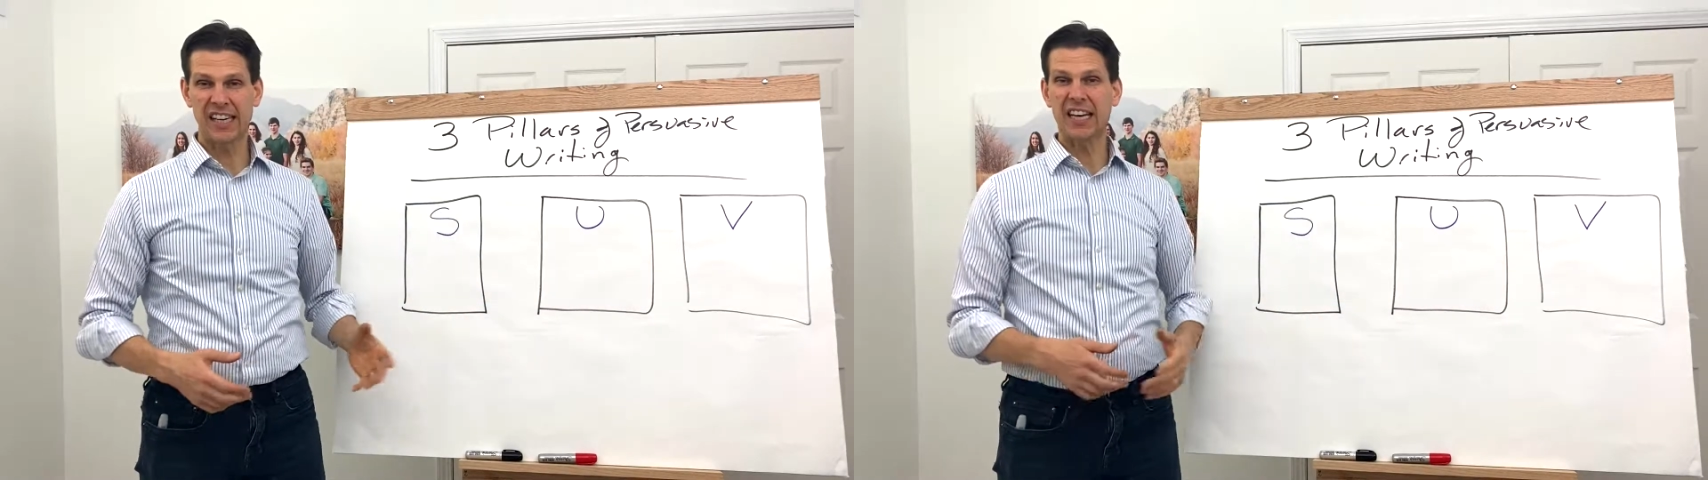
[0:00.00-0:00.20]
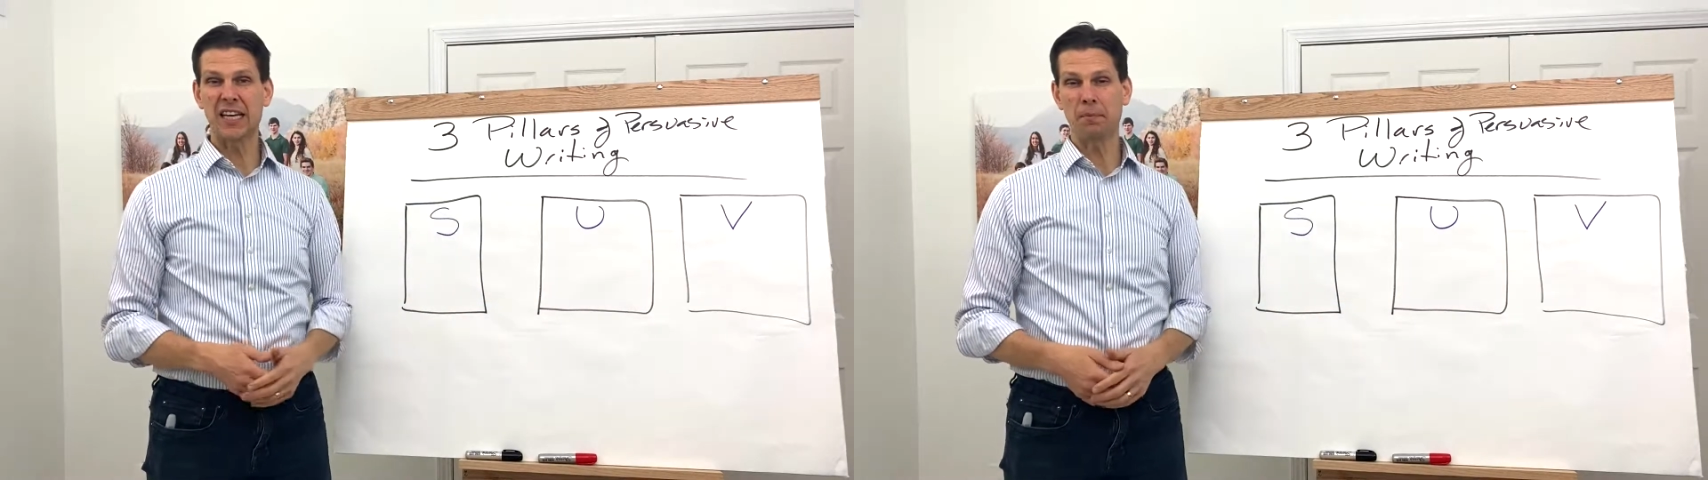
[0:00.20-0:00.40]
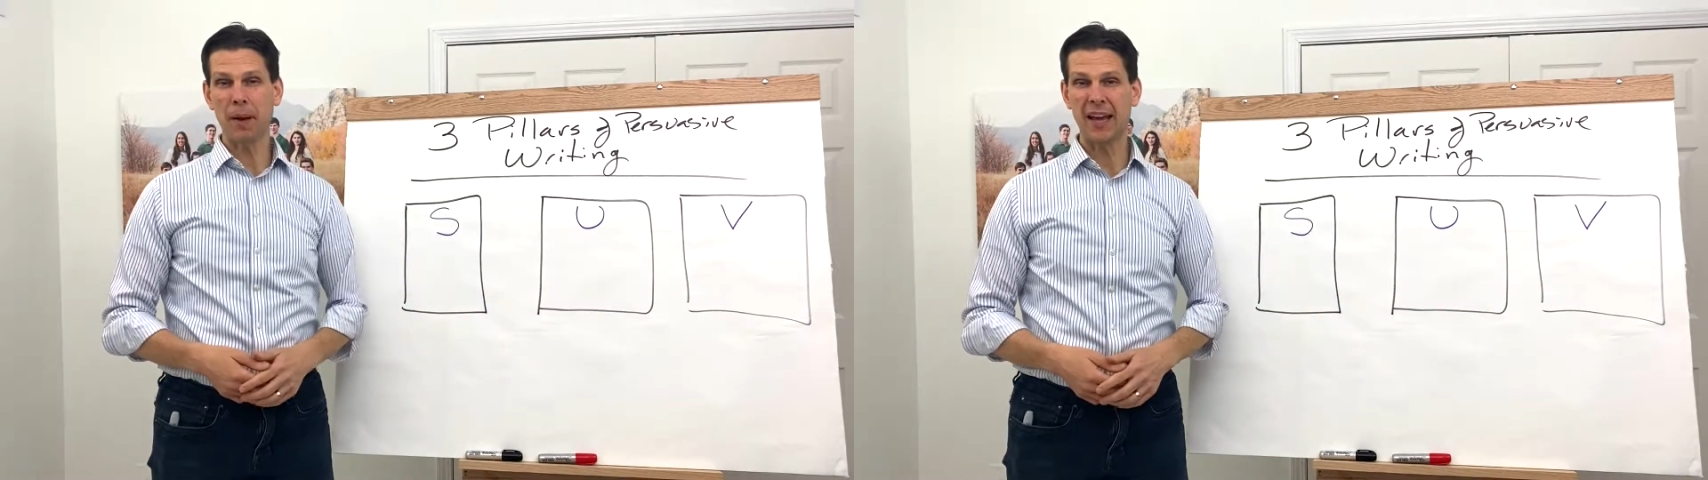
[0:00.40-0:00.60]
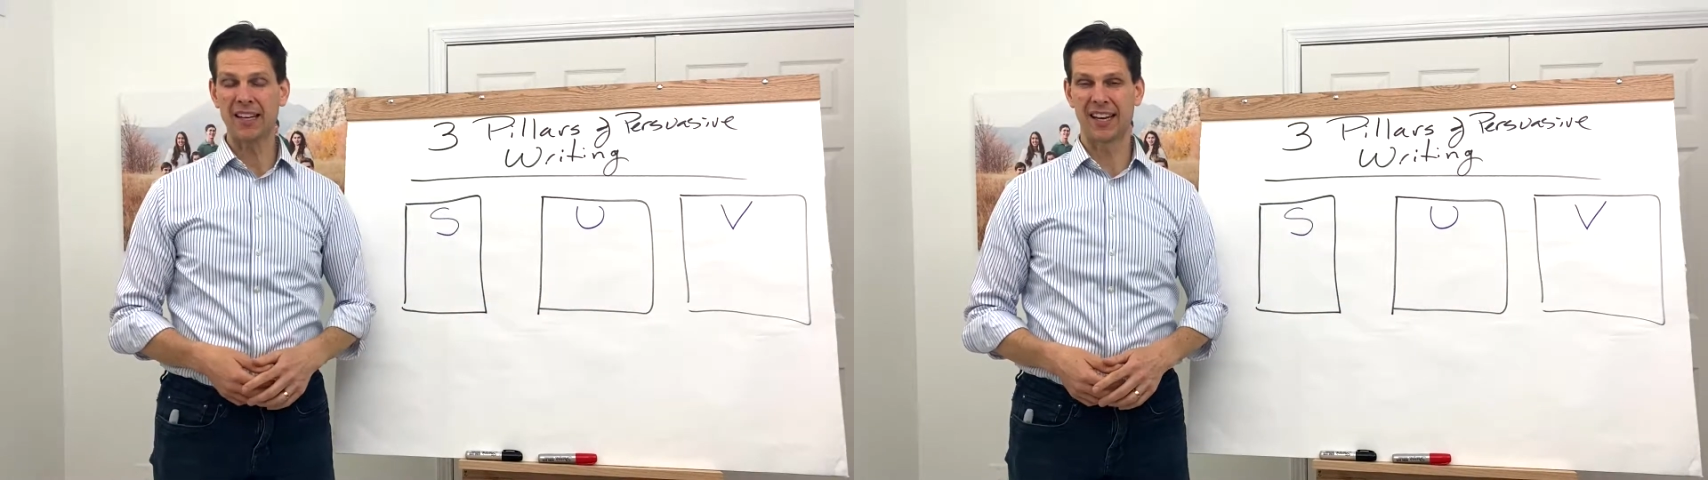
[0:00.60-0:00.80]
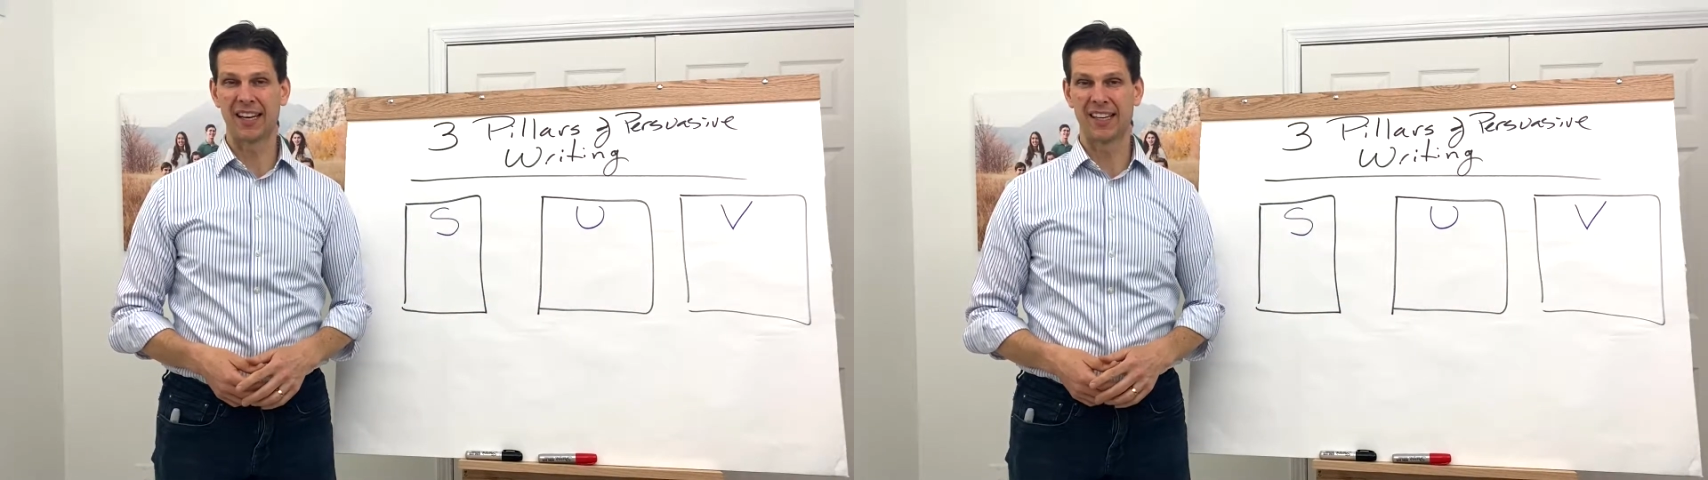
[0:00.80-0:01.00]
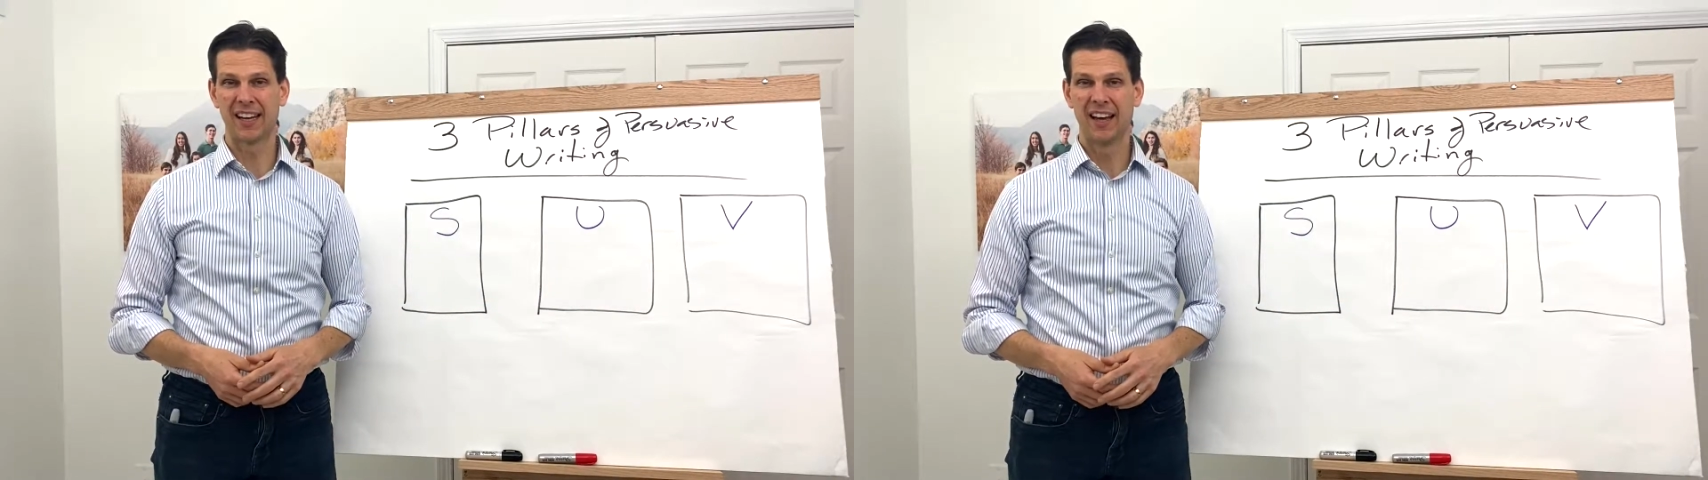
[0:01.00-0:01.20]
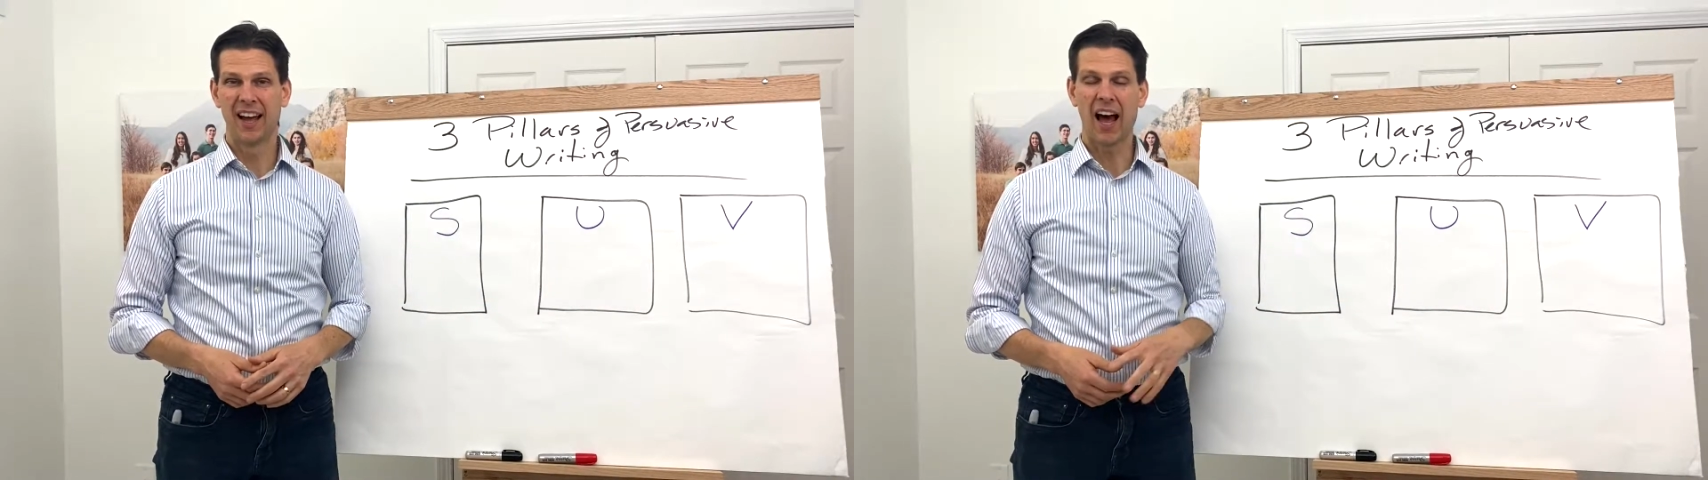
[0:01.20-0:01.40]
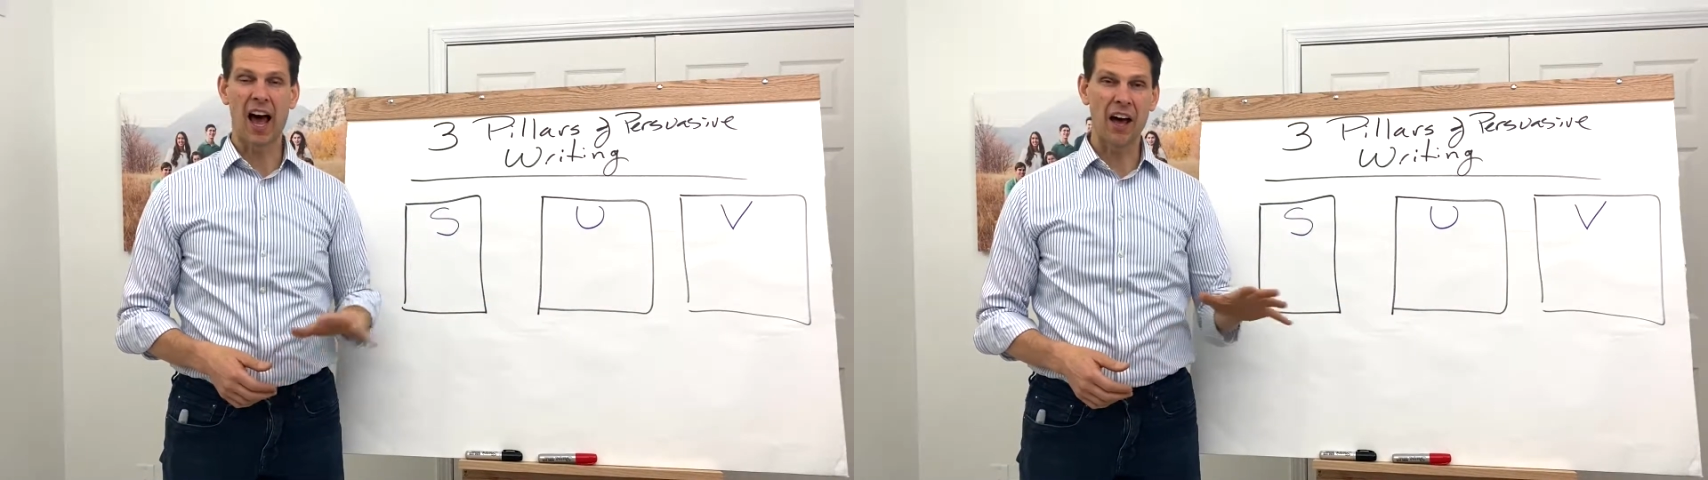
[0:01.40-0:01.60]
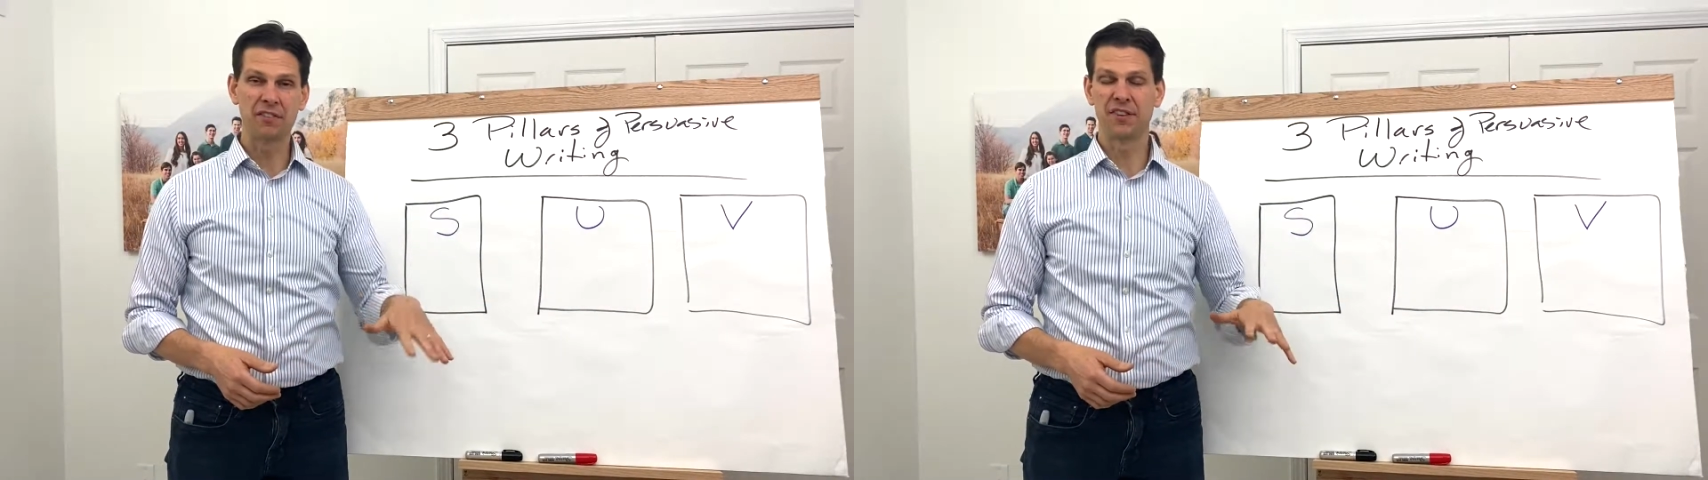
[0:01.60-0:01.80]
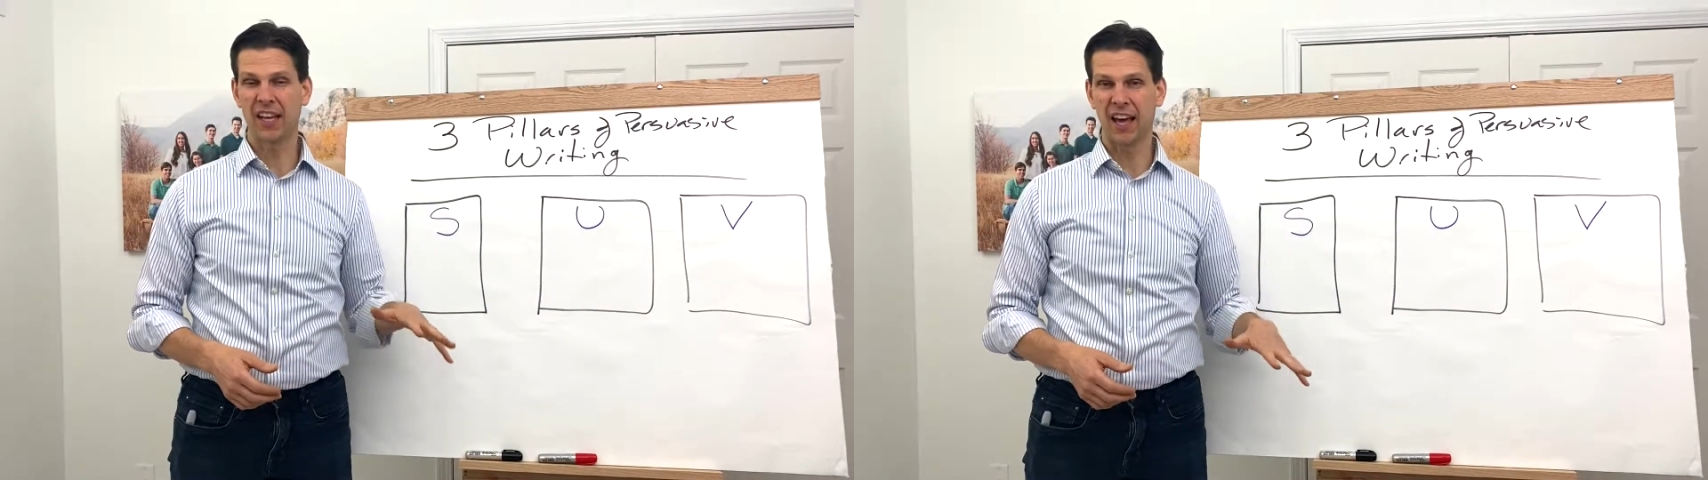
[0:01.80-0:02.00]
independent
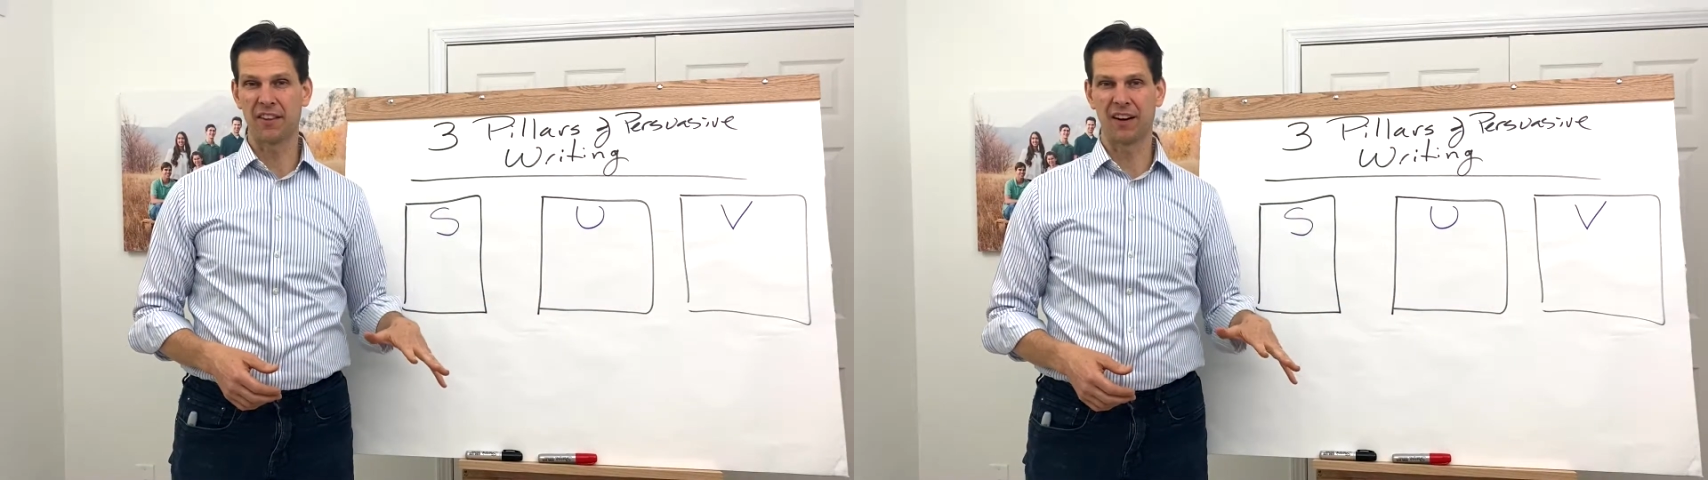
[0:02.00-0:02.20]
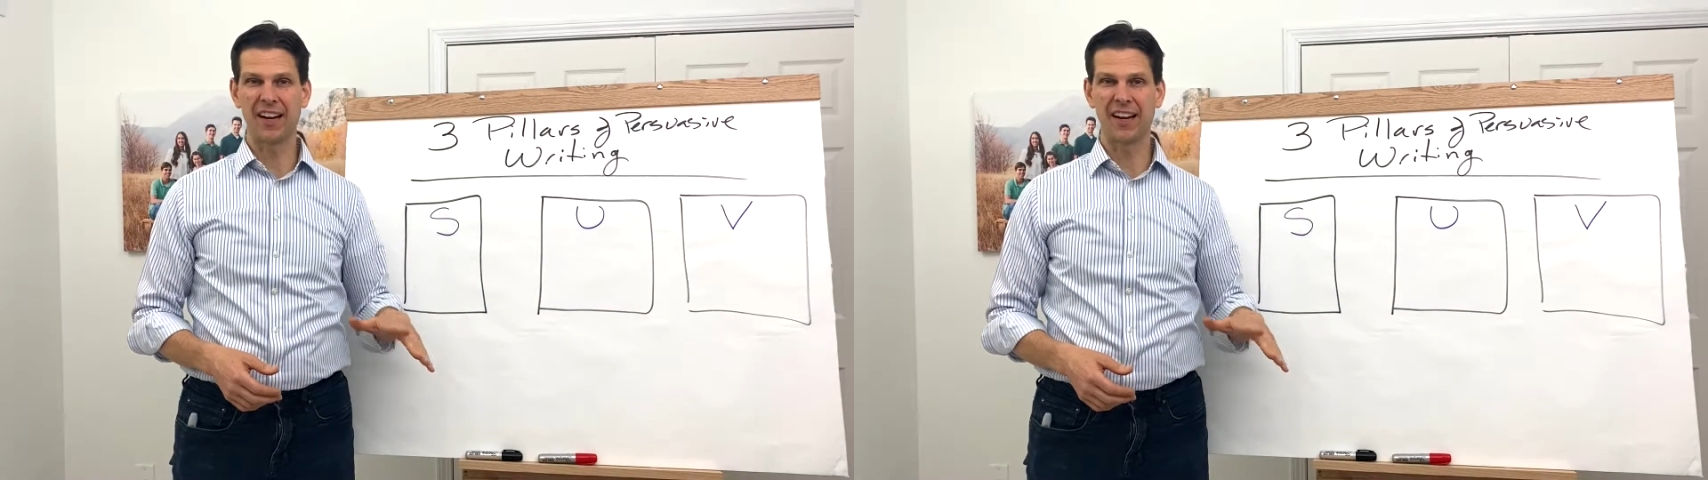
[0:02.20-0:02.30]
of the other.